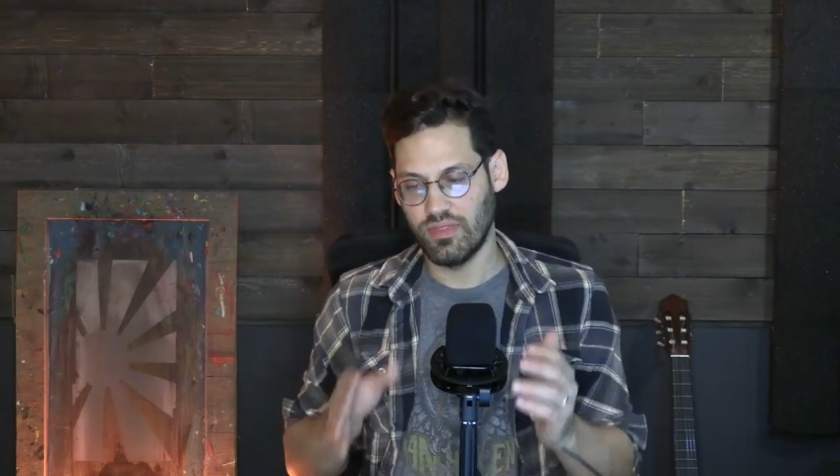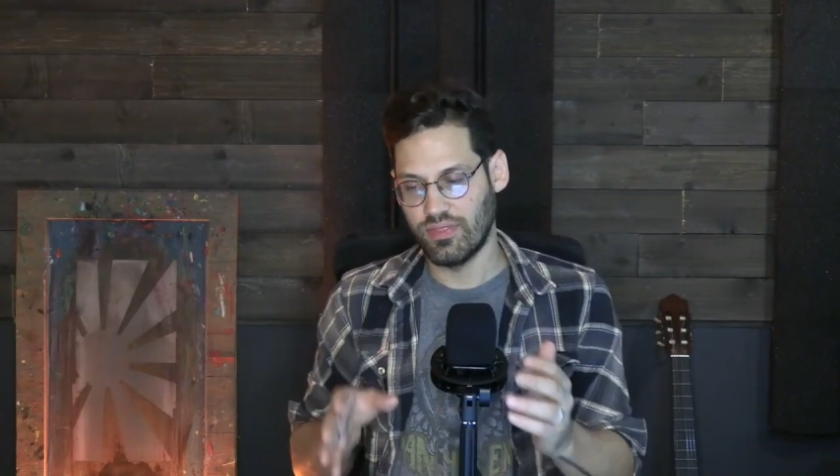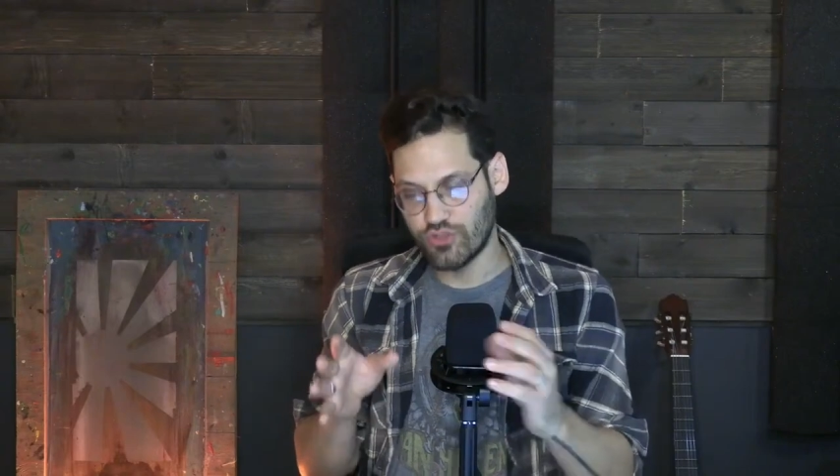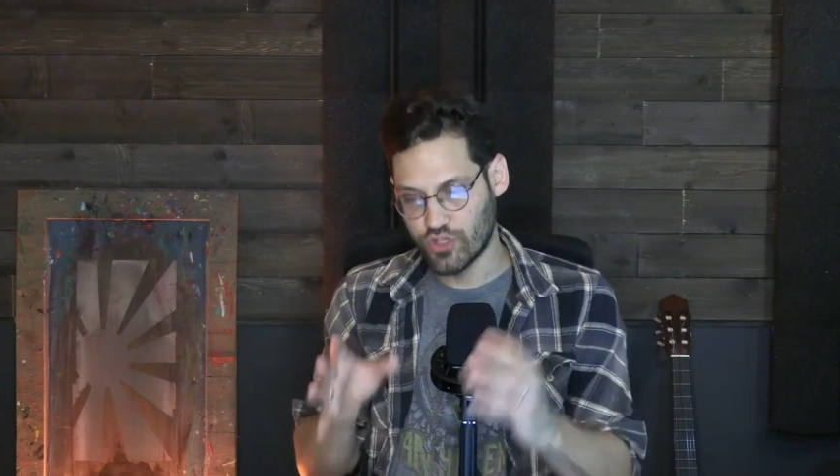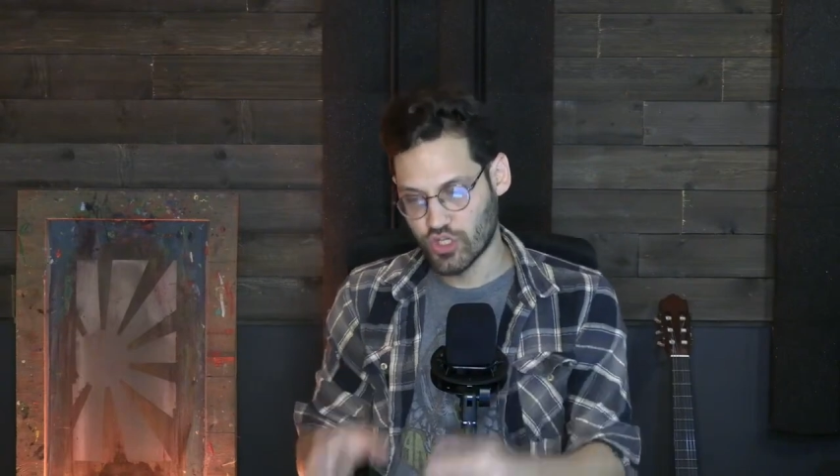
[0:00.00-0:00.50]

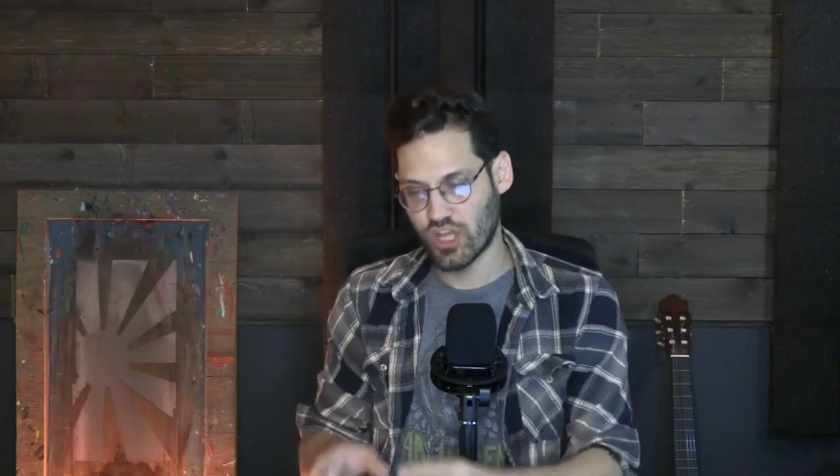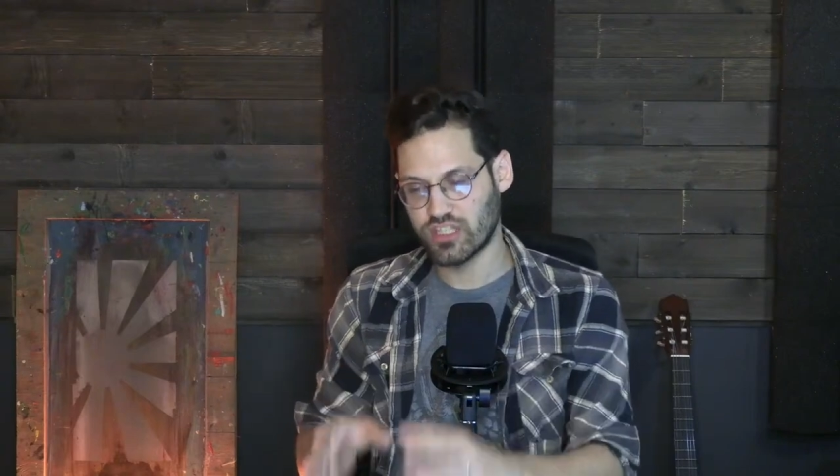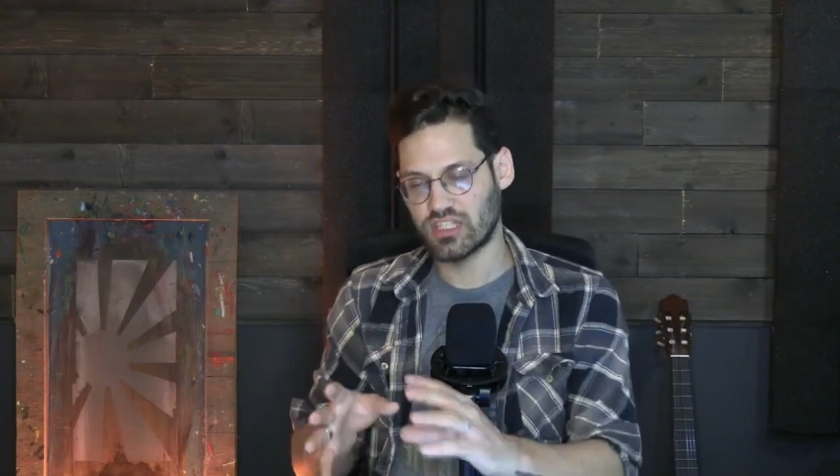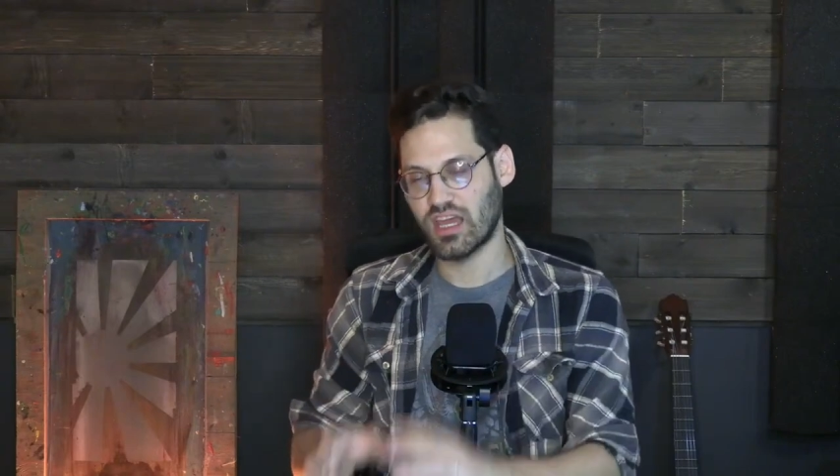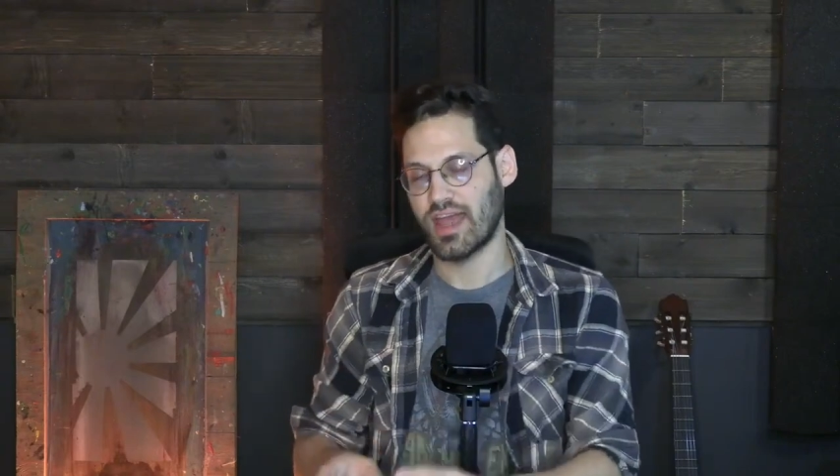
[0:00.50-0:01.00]

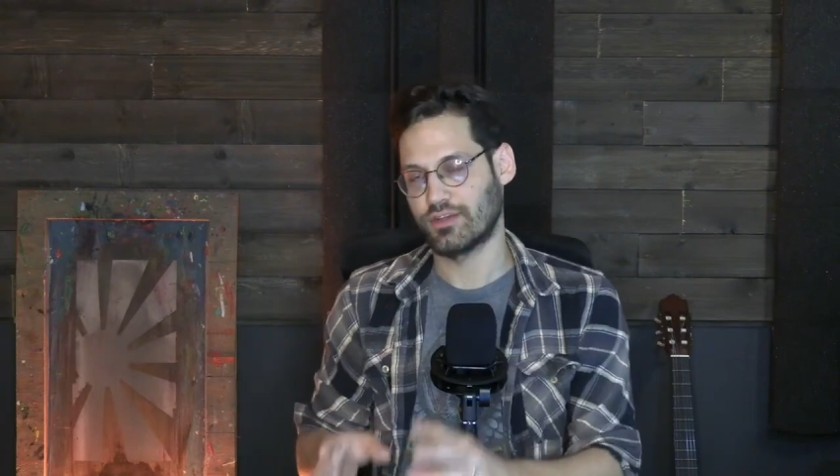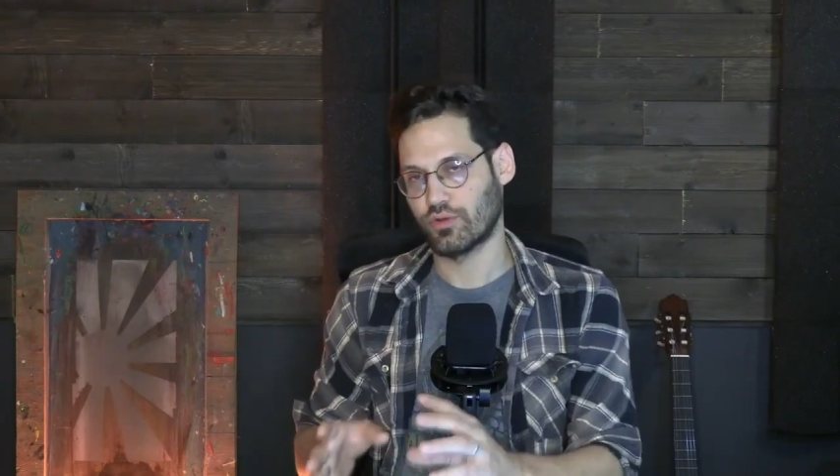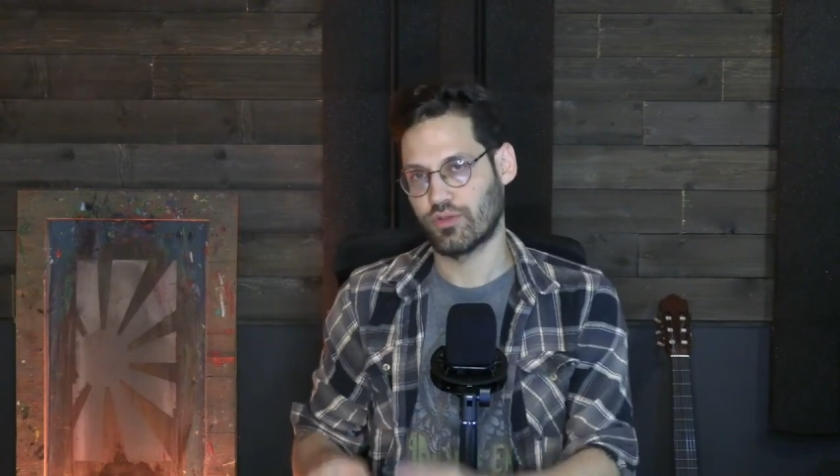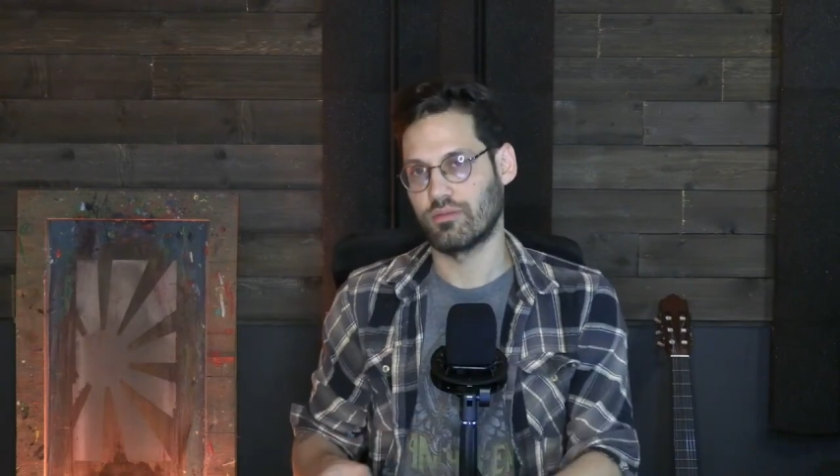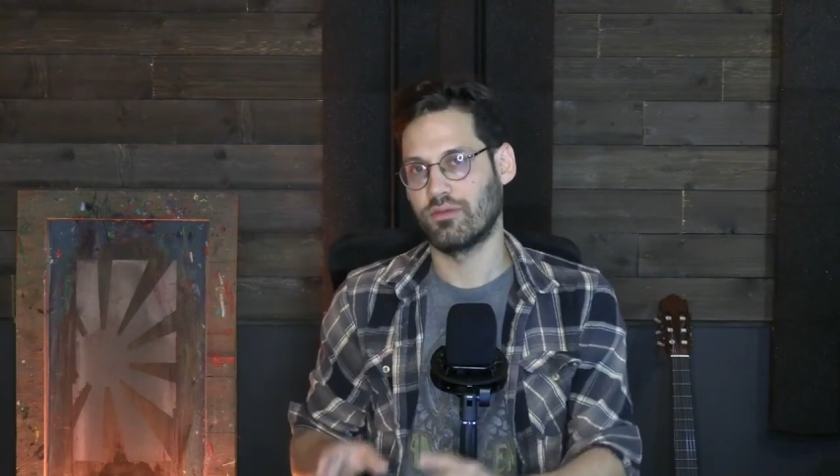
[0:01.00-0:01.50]
just the
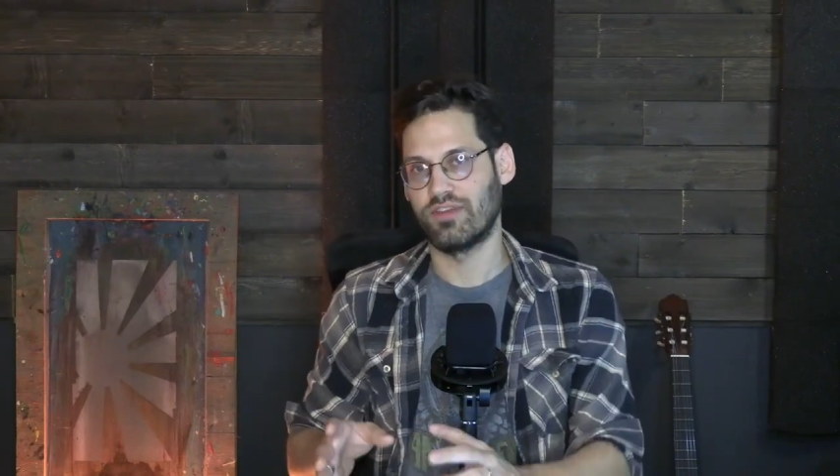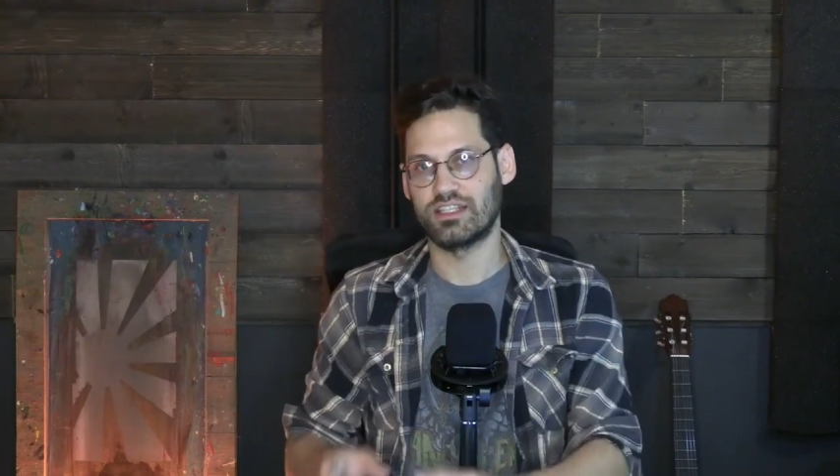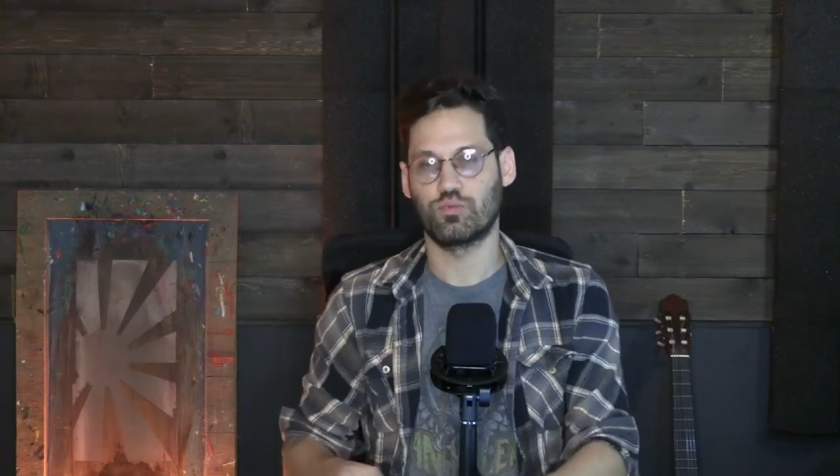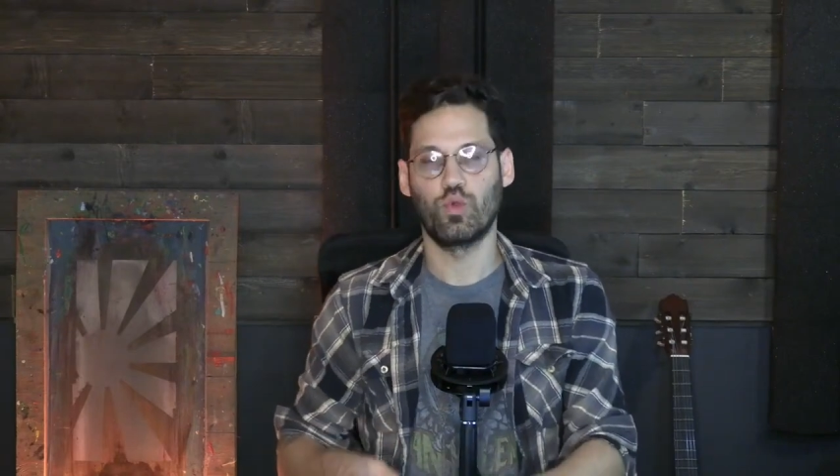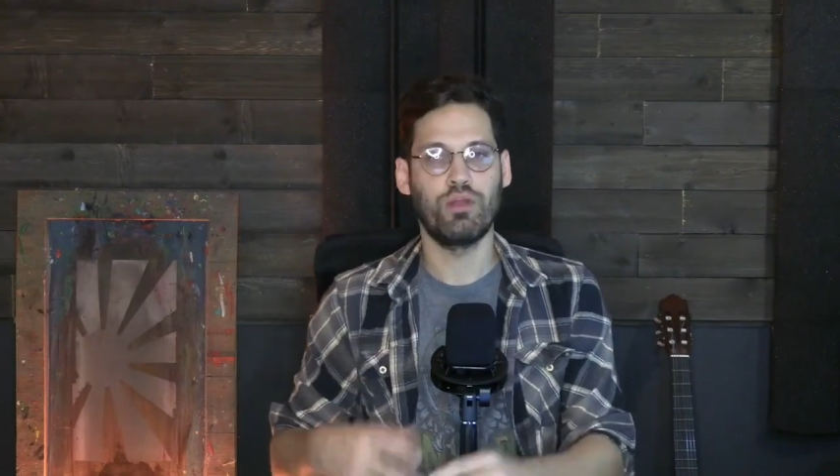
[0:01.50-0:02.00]
hydrothermal
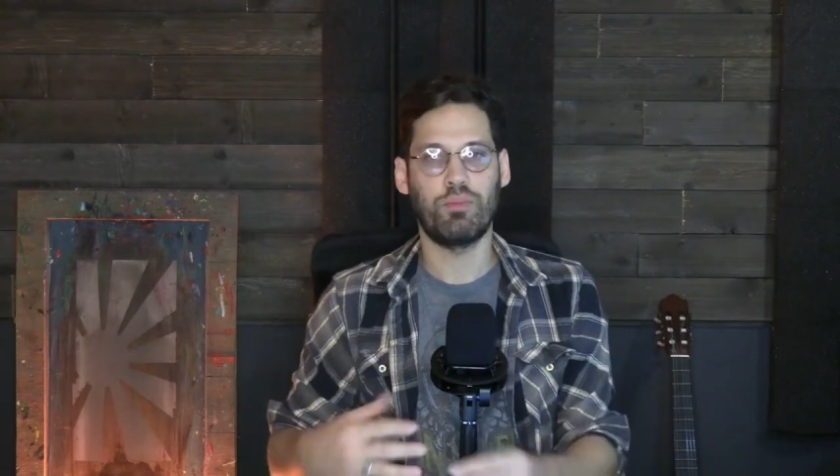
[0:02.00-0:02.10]
vents wouldn't